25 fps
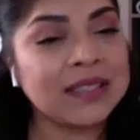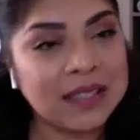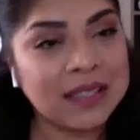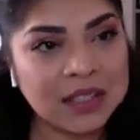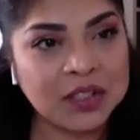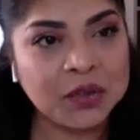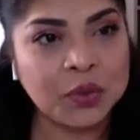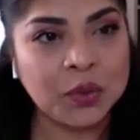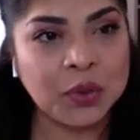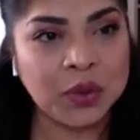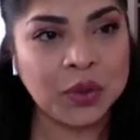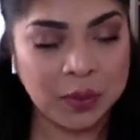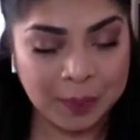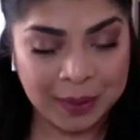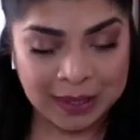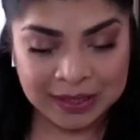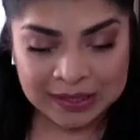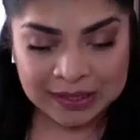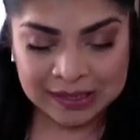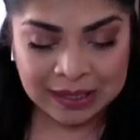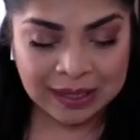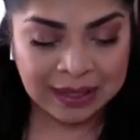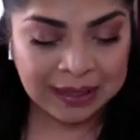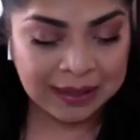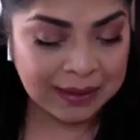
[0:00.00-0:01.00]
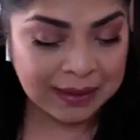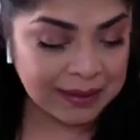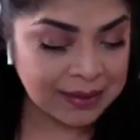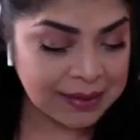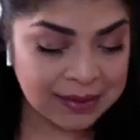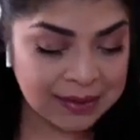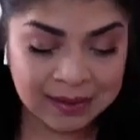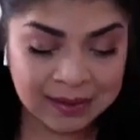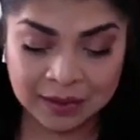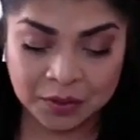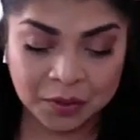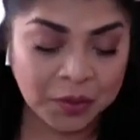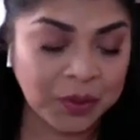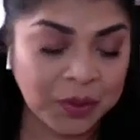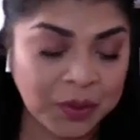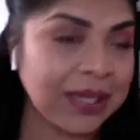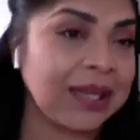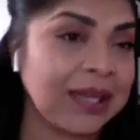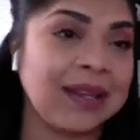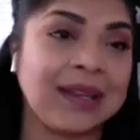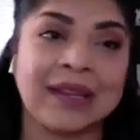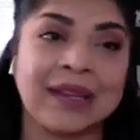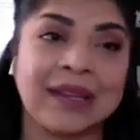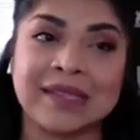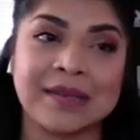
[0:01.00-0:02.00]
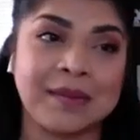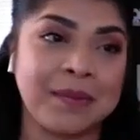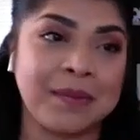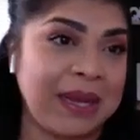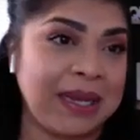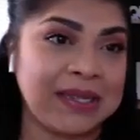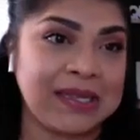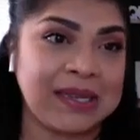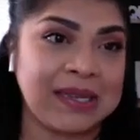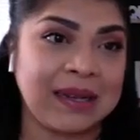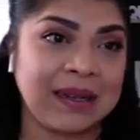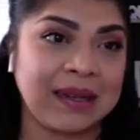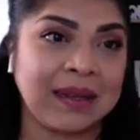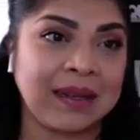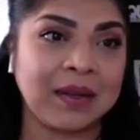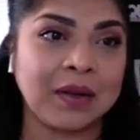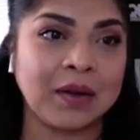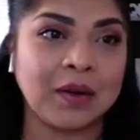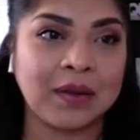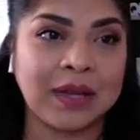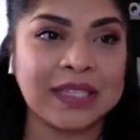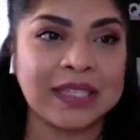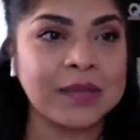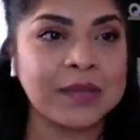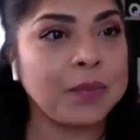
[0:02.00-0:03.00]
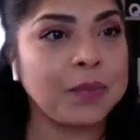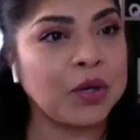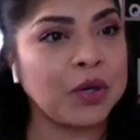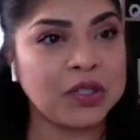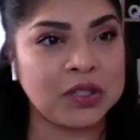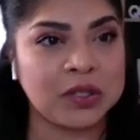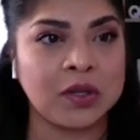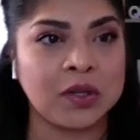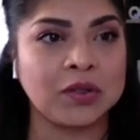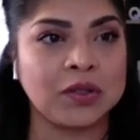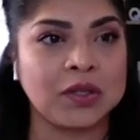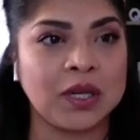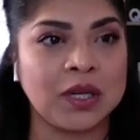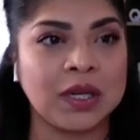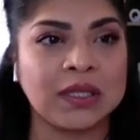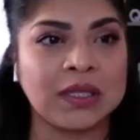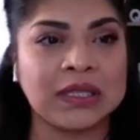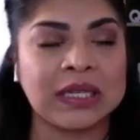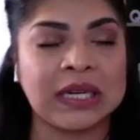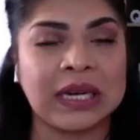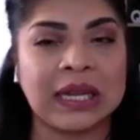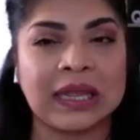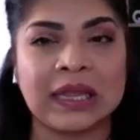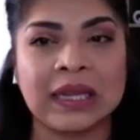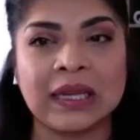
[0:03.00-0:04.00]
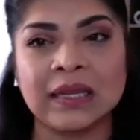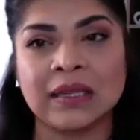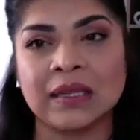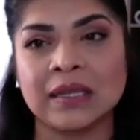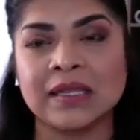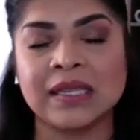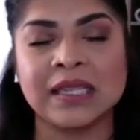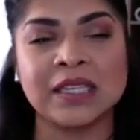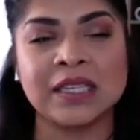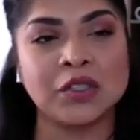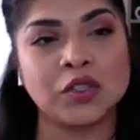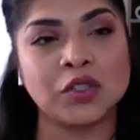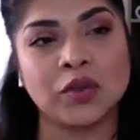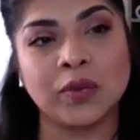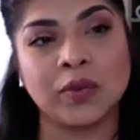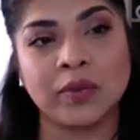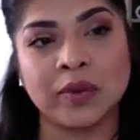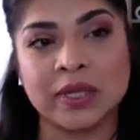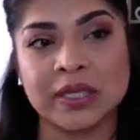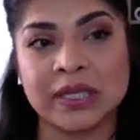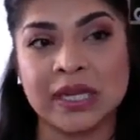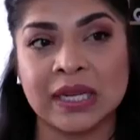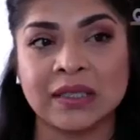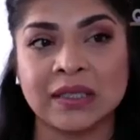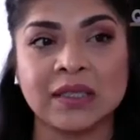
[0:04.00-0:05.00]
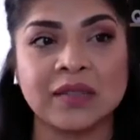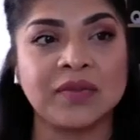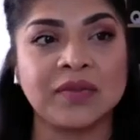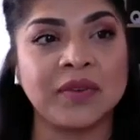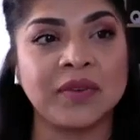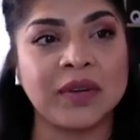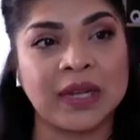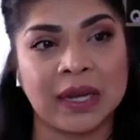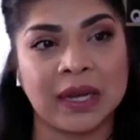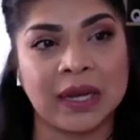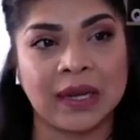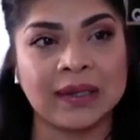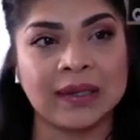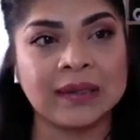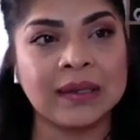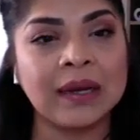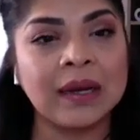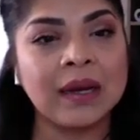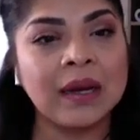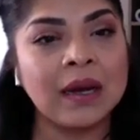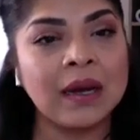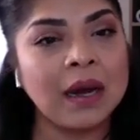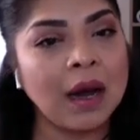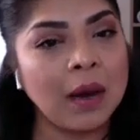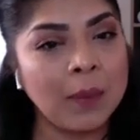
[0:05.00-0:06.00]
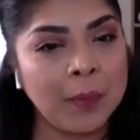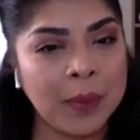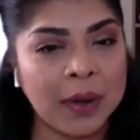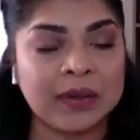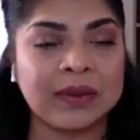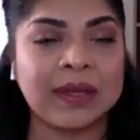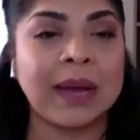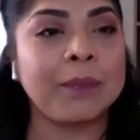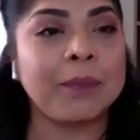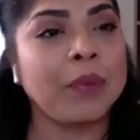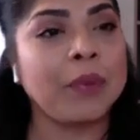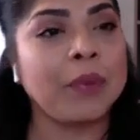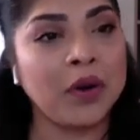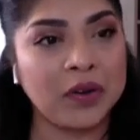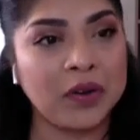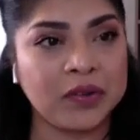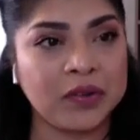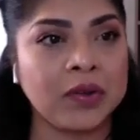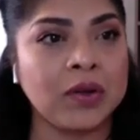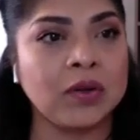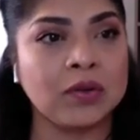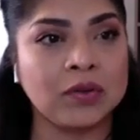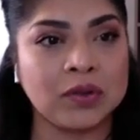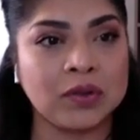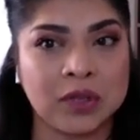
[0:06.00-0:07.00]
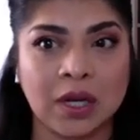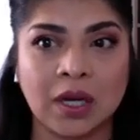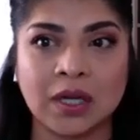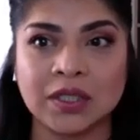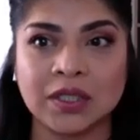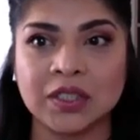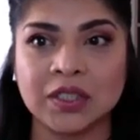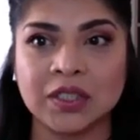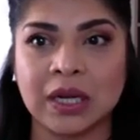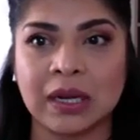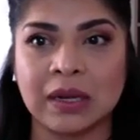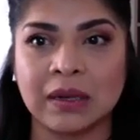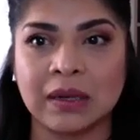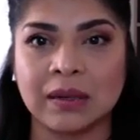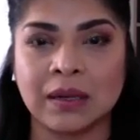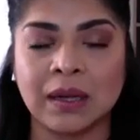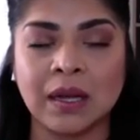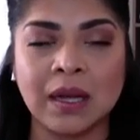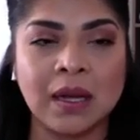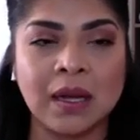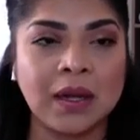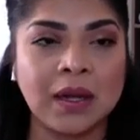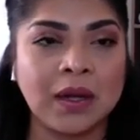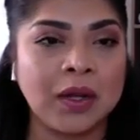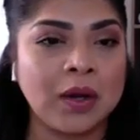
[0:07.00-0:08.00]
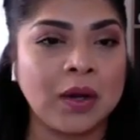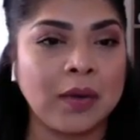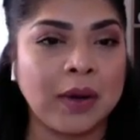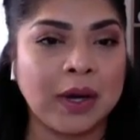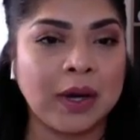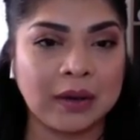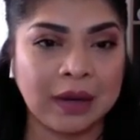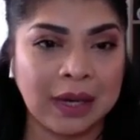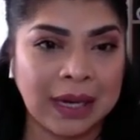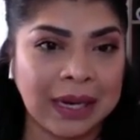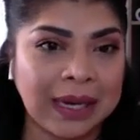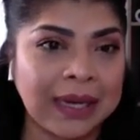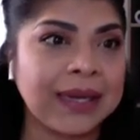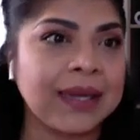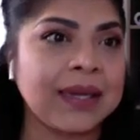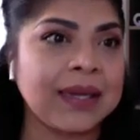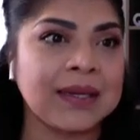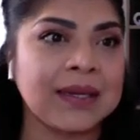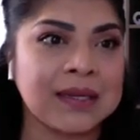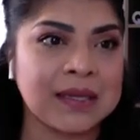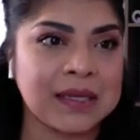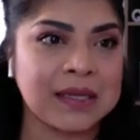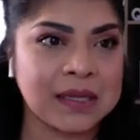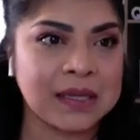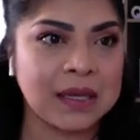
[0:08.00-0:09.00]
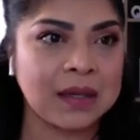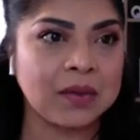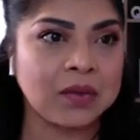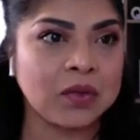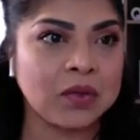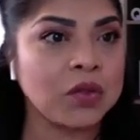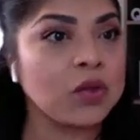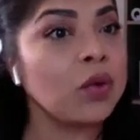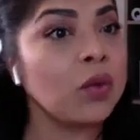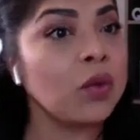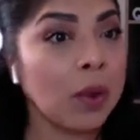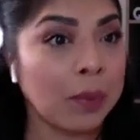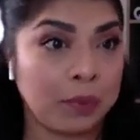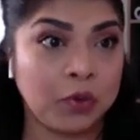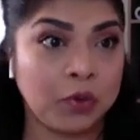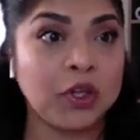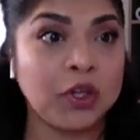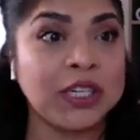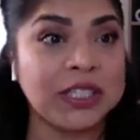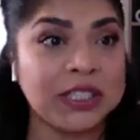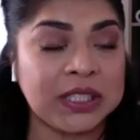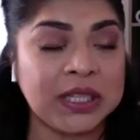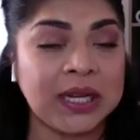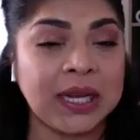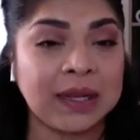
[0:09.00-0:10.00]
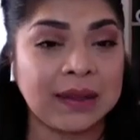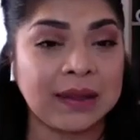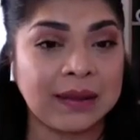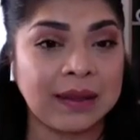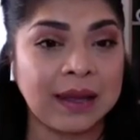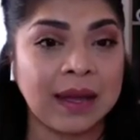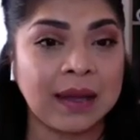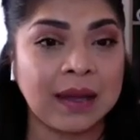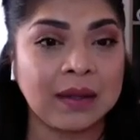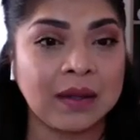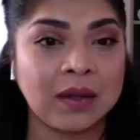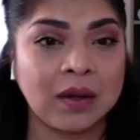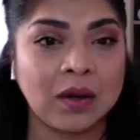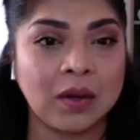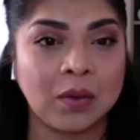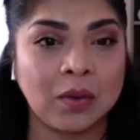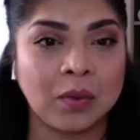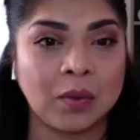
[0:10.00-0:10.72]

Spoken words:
in touch with your past clients? The cookie, that's amazing. That's a personal touch. And I think in this industry, we tend to forget about that personal touch. And, our clients do appreciate that,